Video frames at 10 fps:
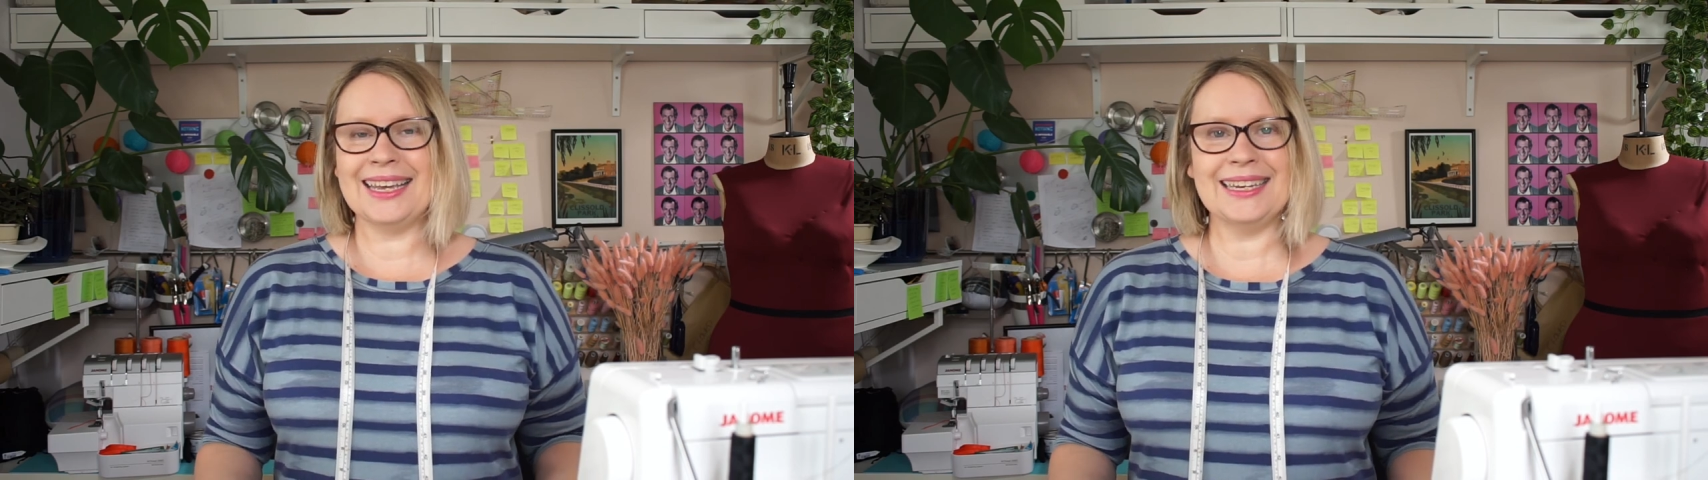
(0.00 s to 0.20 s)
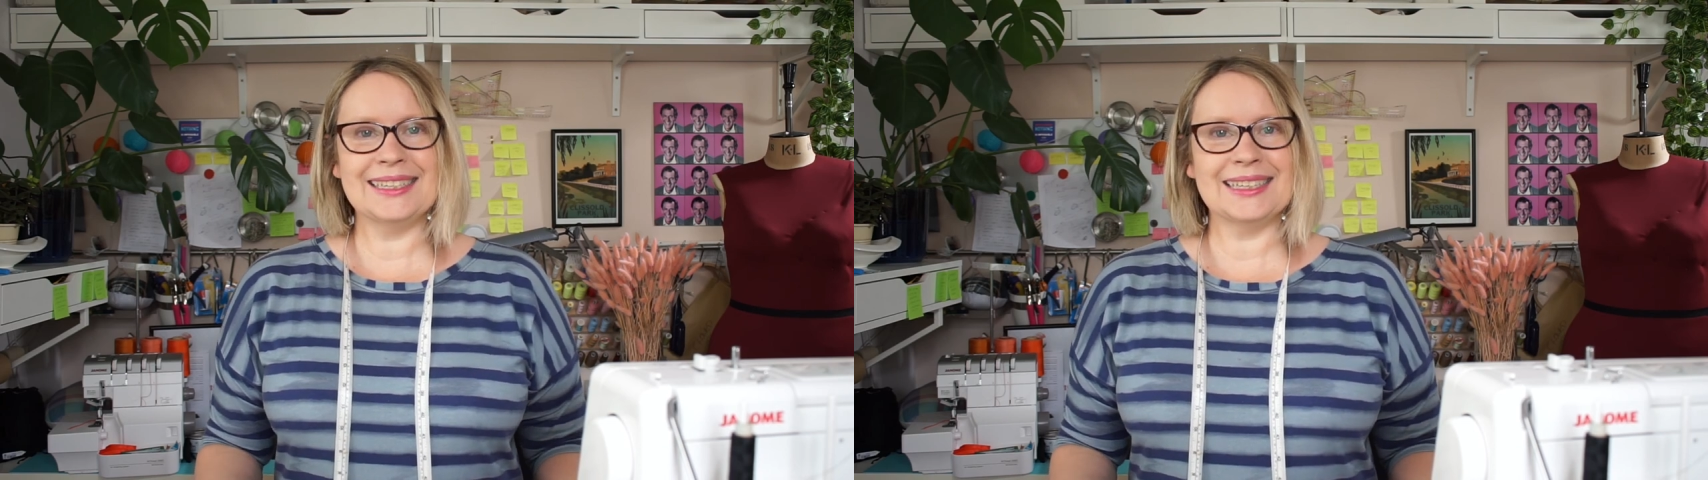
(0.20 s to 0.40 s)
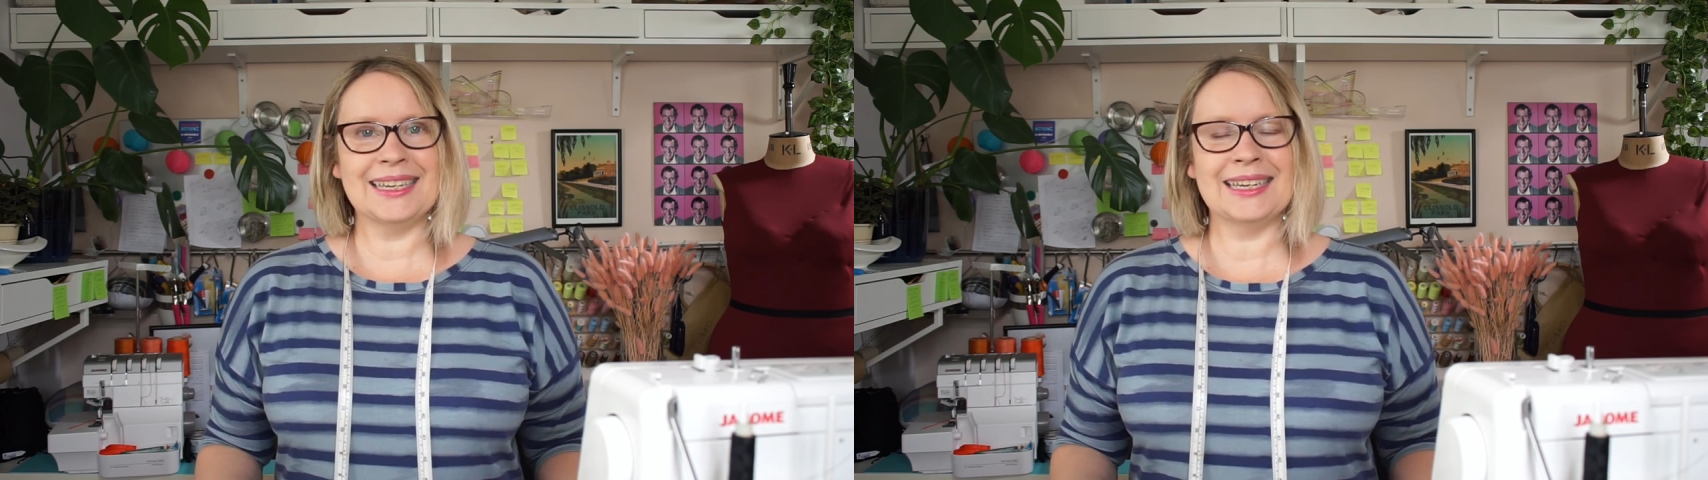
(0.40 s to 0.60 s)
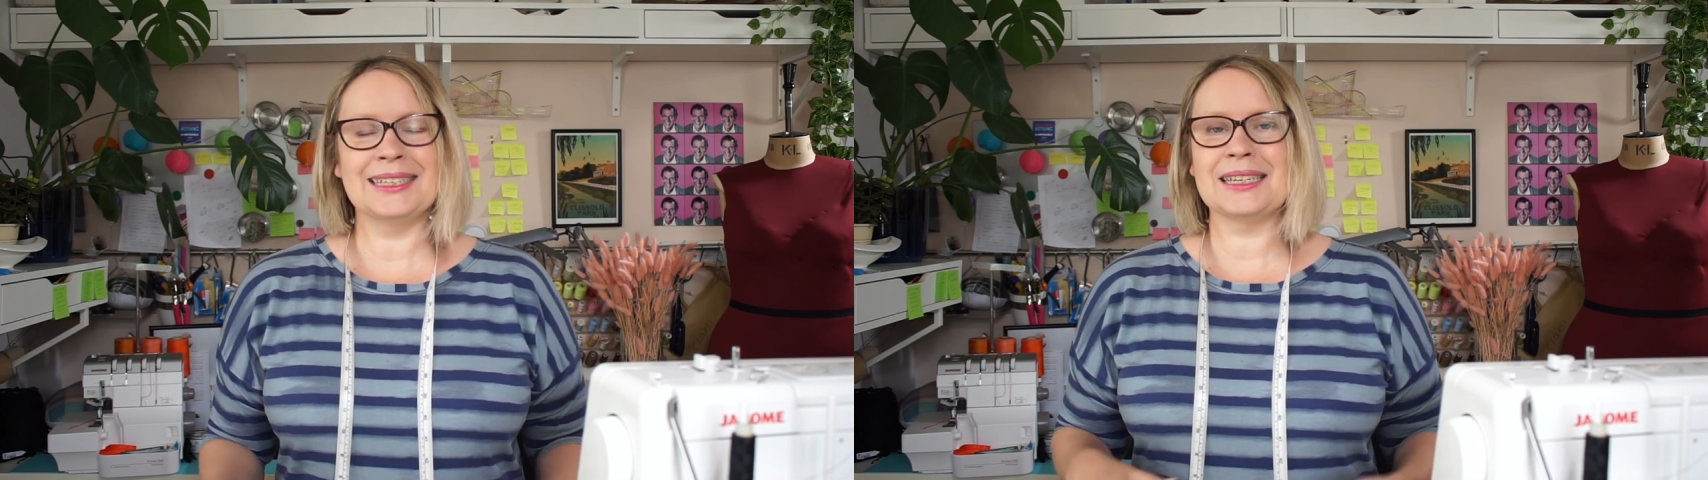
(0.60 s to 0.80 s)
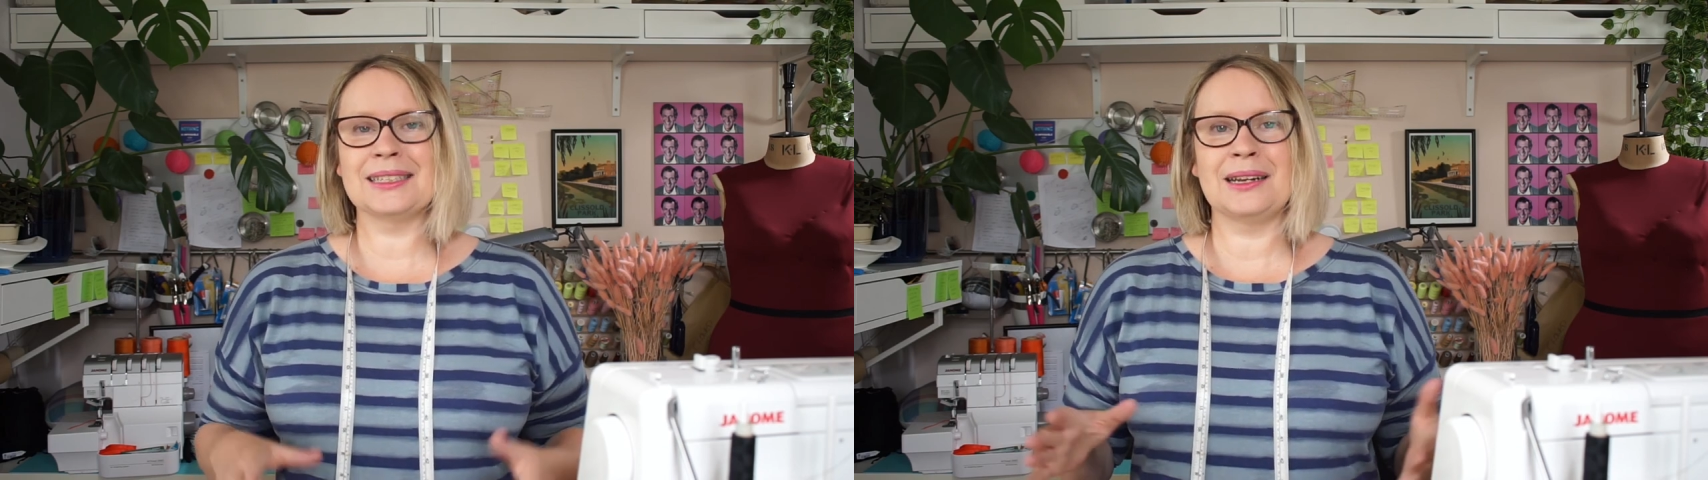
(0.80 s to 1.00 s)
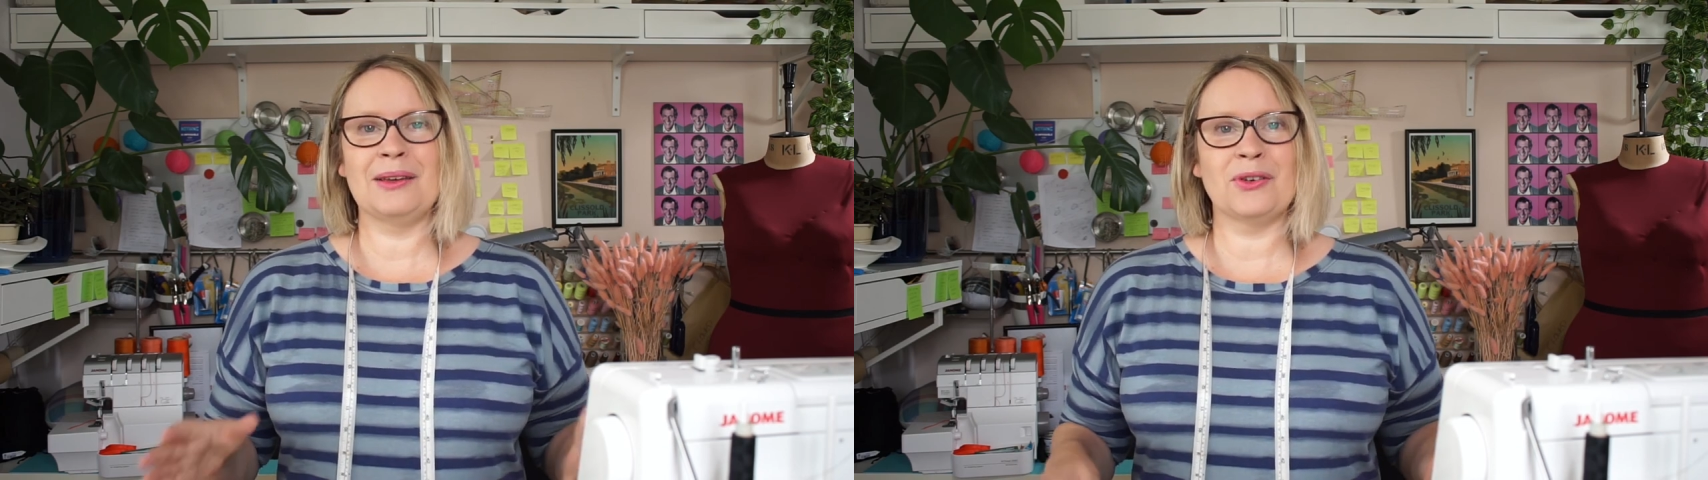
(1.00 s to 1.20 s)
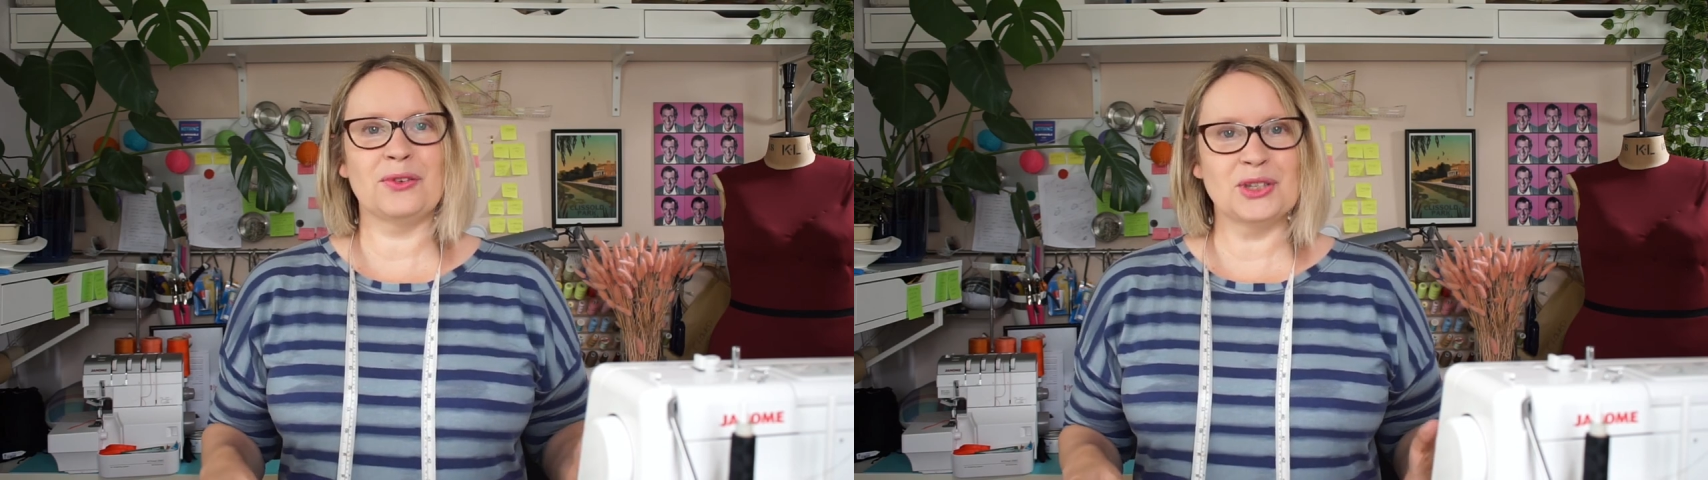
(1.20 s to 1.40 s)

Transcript: easy and doesn't involve